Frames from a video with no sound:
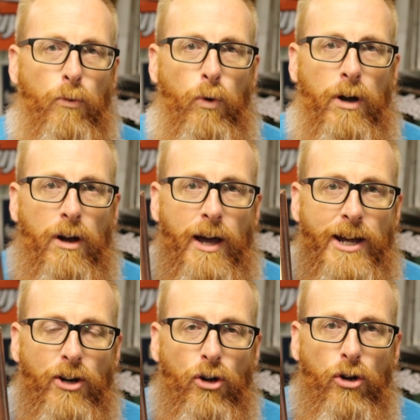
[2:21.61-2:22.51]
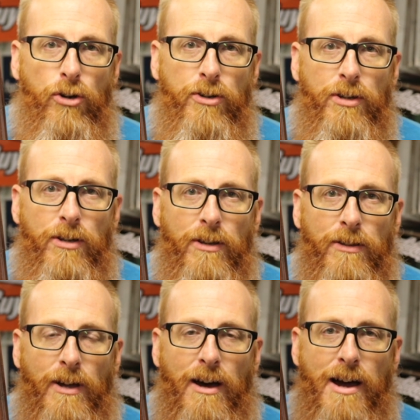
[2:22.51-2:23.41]
Where I earned
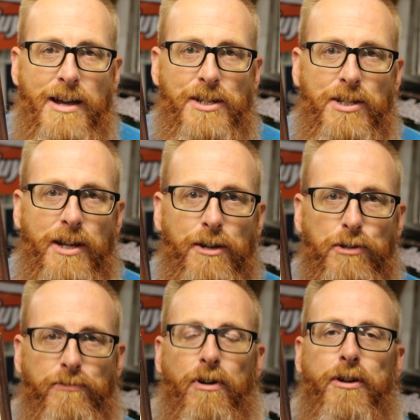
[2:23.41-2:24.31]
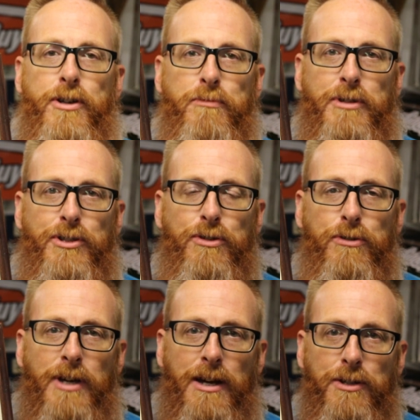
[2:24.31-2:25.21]
the highest sales volume in two
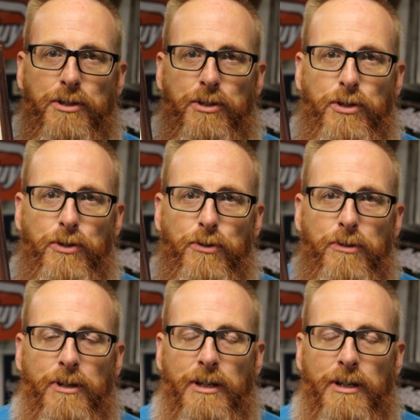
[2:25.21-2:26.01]
thousand two.